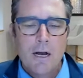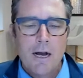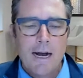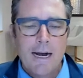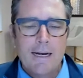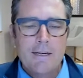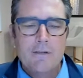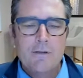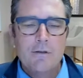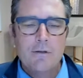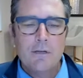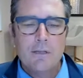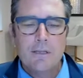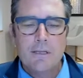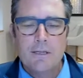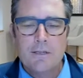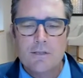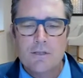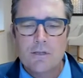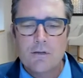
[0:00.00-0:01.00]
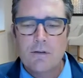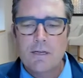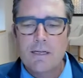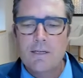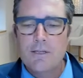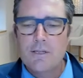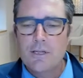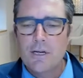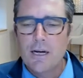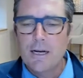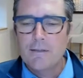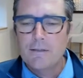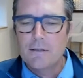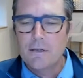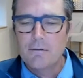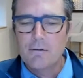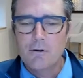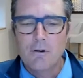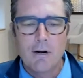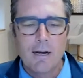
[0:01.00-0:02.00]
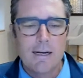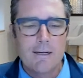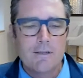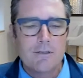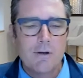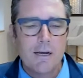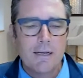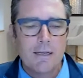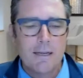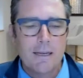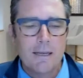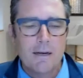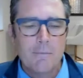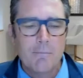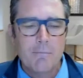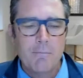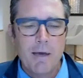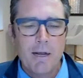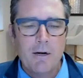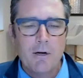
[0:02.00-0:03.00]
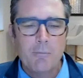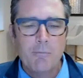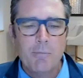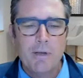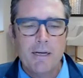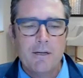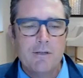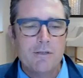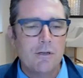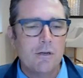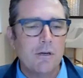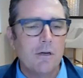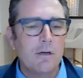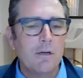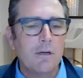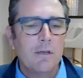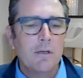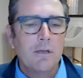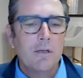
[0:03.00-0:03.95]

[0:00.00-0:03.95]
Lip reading: I took these screenshots of her eye so I could get a better picture.